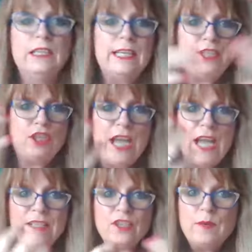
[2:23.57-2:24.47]
Like
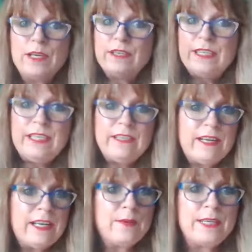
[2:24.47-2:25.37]
January
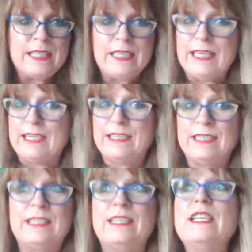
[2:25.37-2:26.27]
here, anyways, in
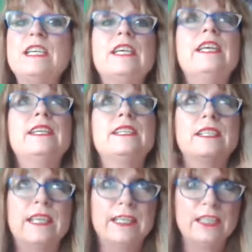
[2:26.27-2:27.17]
Canada,
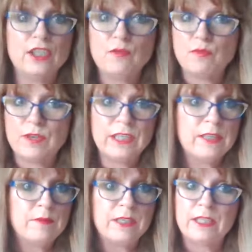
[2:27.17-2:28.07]
it's like
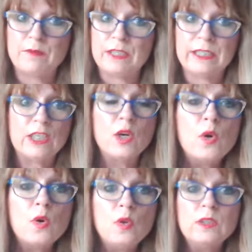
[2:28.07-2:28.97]
really, really, really
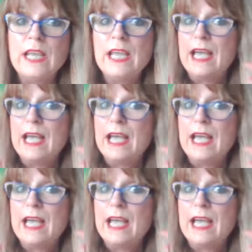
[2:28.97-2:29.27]
cold.